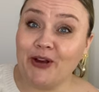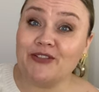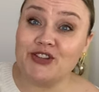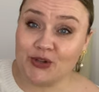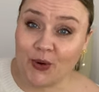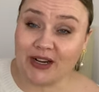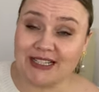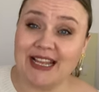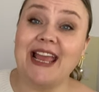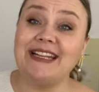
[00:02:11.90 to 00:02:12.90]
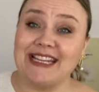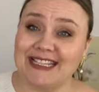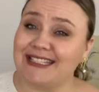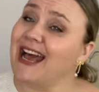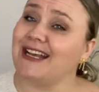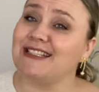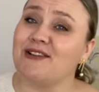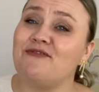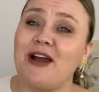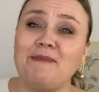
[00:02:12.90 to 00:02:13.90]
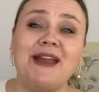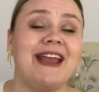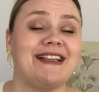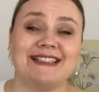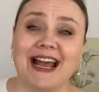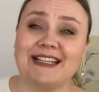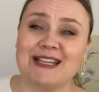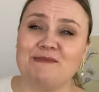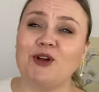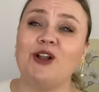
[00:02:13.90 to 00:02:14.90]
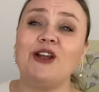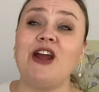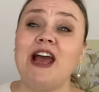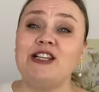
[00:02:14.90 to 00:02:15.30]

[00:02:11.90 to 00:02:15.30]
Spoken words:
of shorts in the exact same fabric, exact same color.